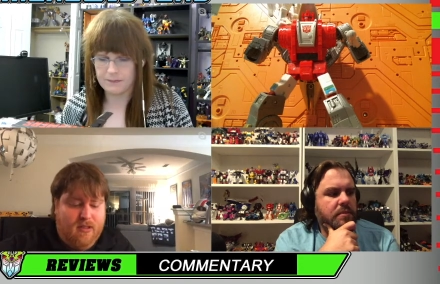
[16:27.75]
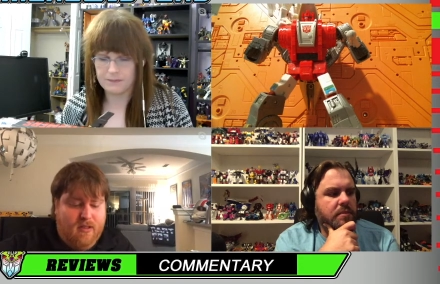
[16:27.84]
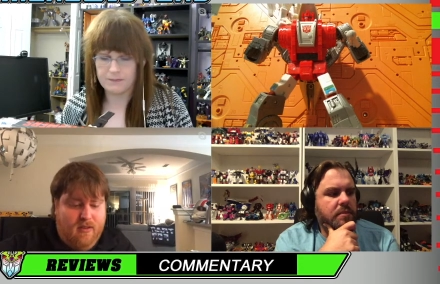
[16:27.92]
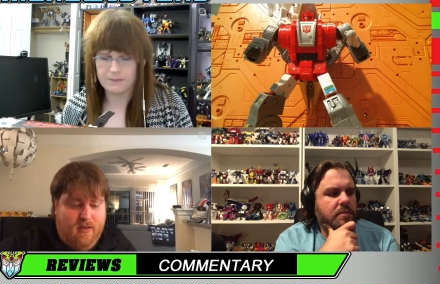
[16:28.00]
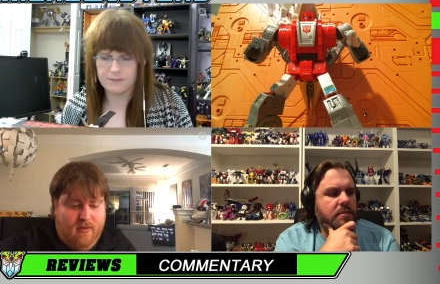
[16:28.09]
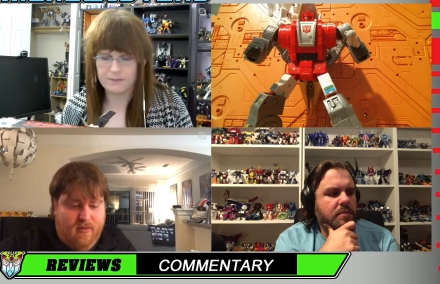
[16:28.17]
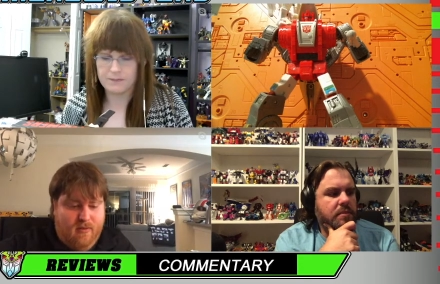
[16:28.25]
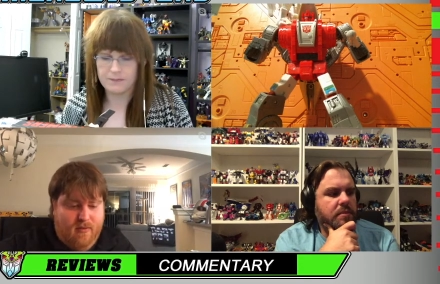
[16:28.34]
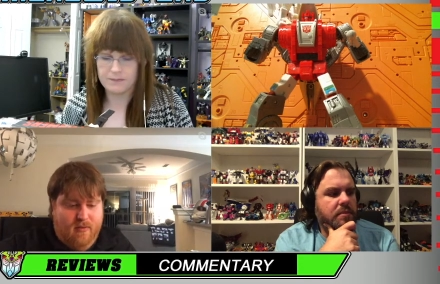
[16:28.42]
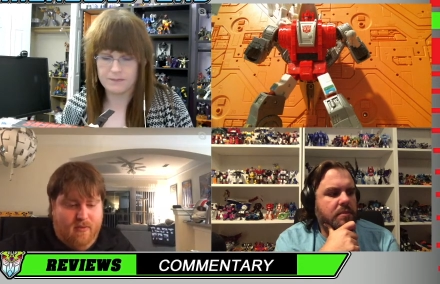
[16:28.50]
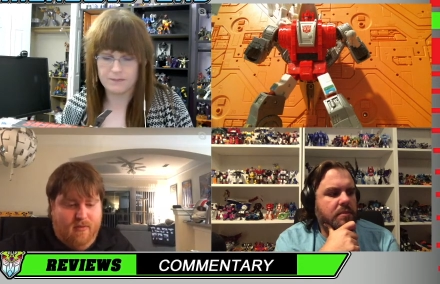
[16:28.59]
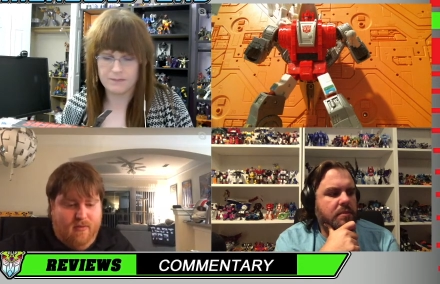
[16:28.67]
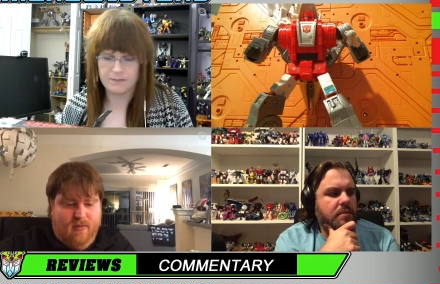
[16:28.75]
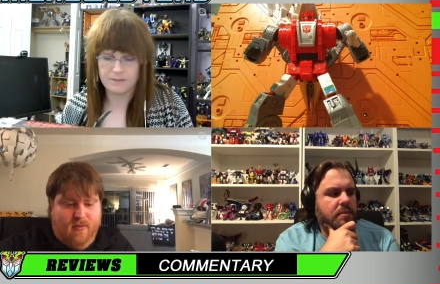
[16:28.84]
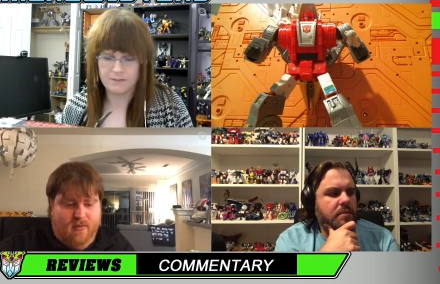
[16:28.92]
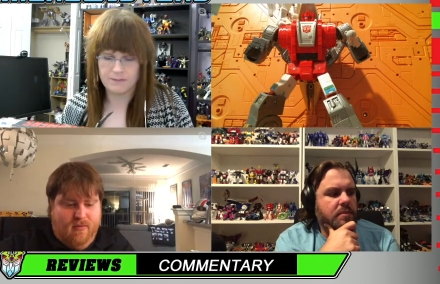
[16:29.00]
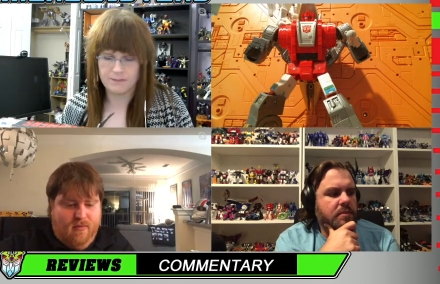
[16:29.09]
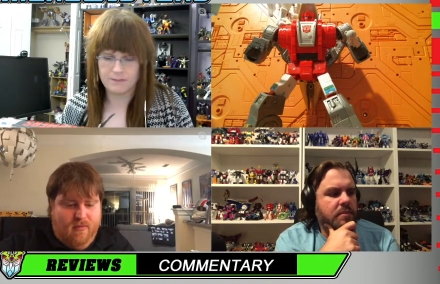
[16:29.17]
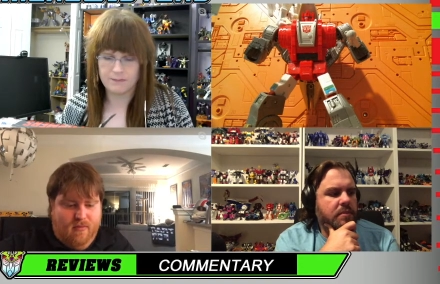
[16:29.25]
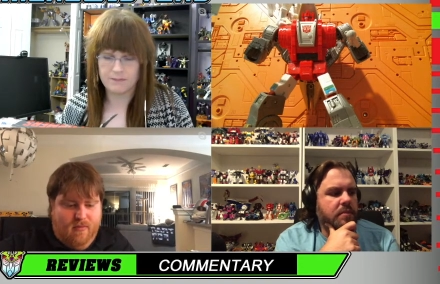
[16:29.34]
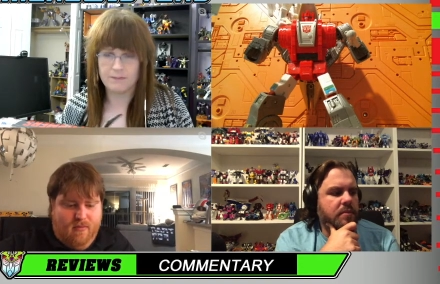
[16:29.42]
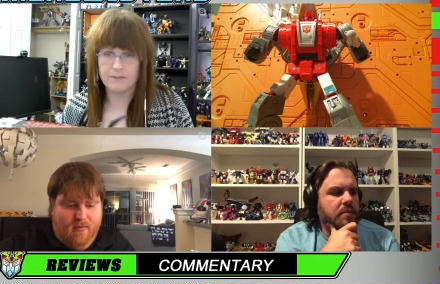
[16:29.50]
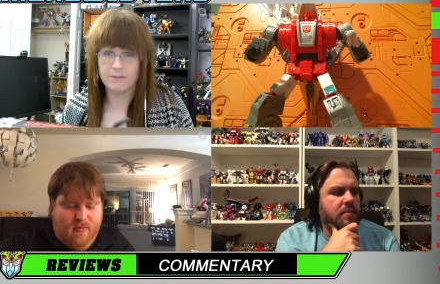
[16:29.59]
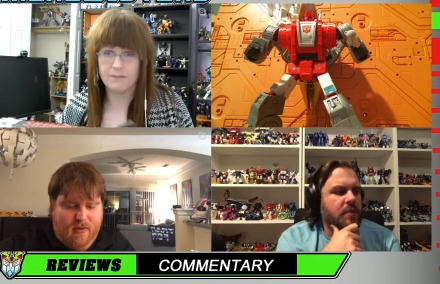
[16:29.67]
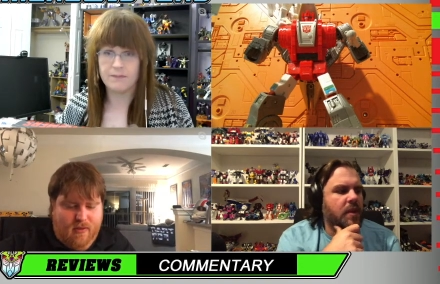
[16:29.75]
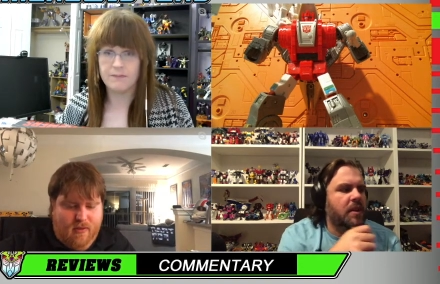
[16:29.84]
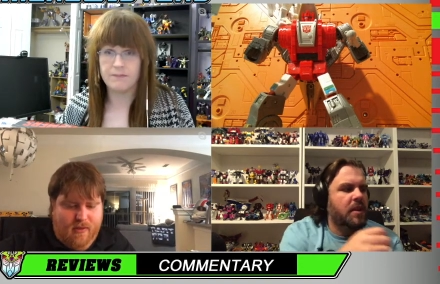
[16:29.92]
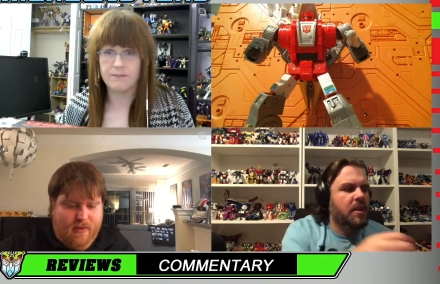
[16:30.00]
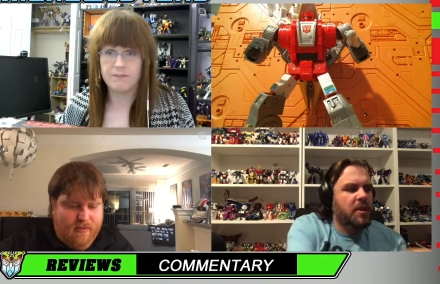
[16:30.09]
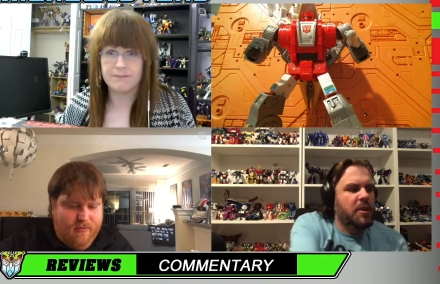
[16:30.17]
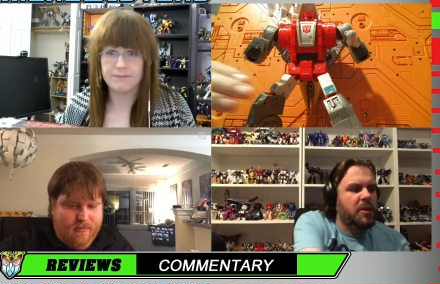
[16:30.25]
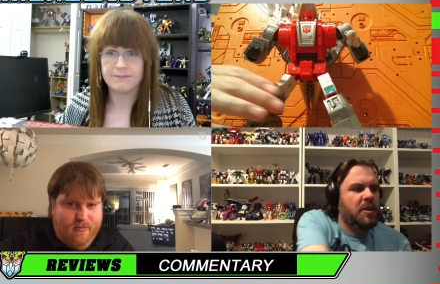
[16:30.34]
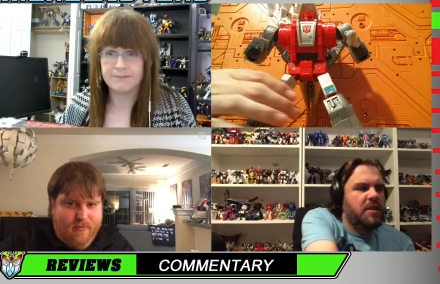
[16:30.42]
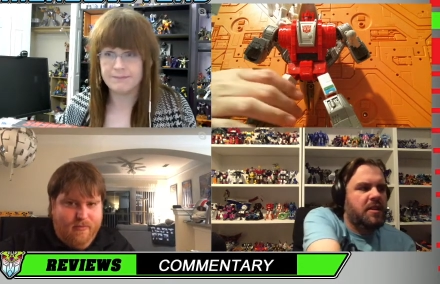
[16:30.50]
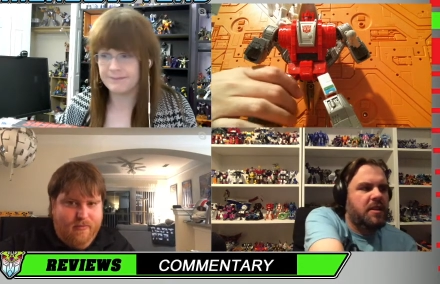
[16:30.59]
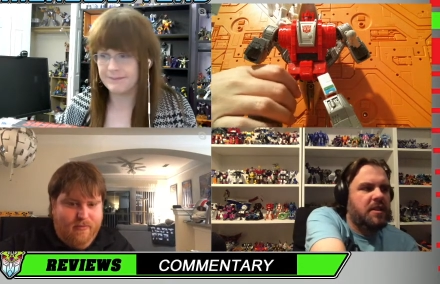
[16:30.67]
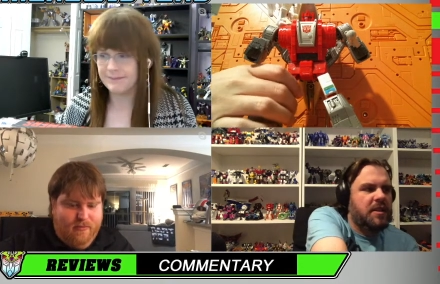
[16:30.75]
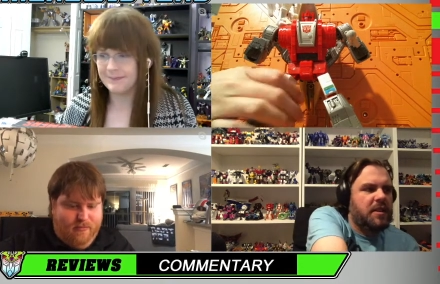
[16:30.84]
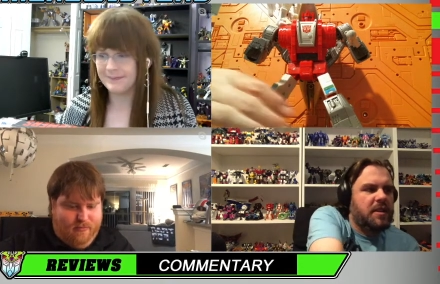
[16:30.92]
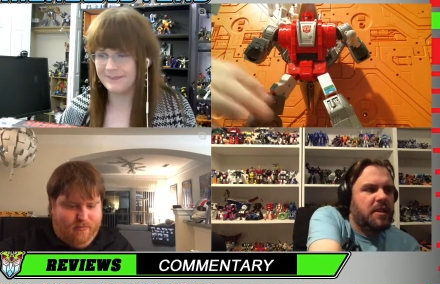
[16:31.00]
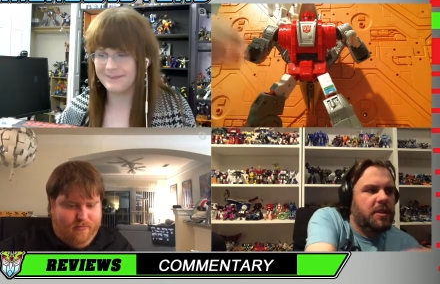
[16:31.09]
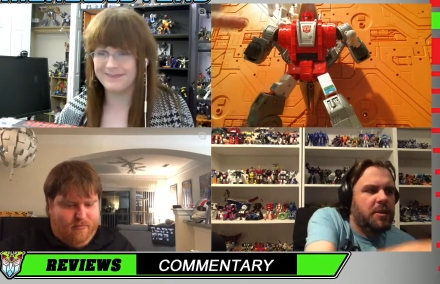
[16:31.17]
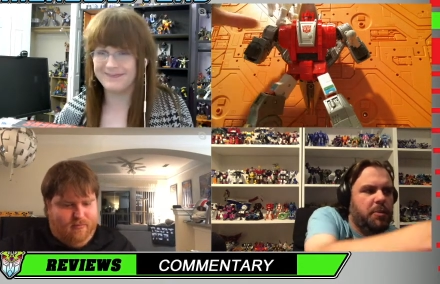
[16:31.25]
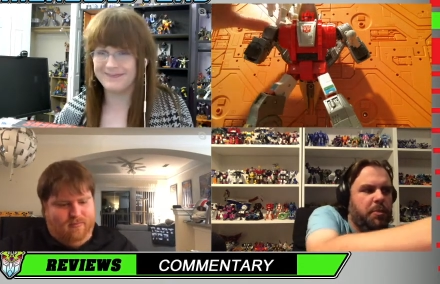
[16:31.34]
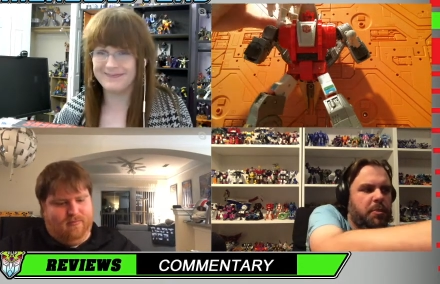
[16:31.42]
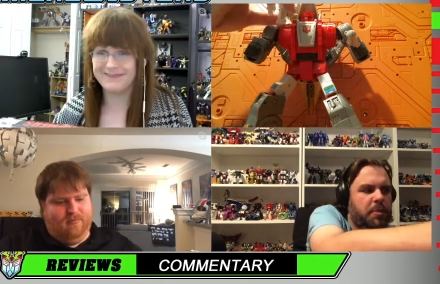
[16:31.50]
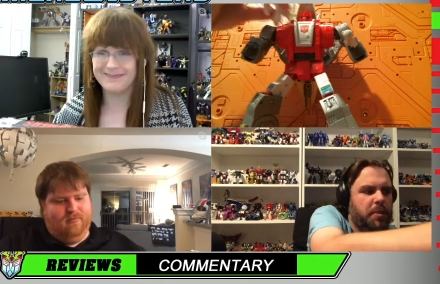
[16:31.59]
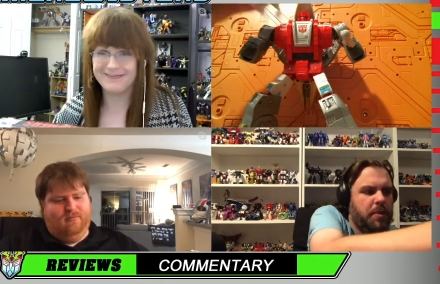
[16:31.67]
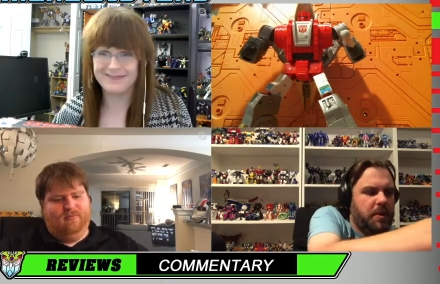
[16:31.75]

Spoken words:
Nothing is said.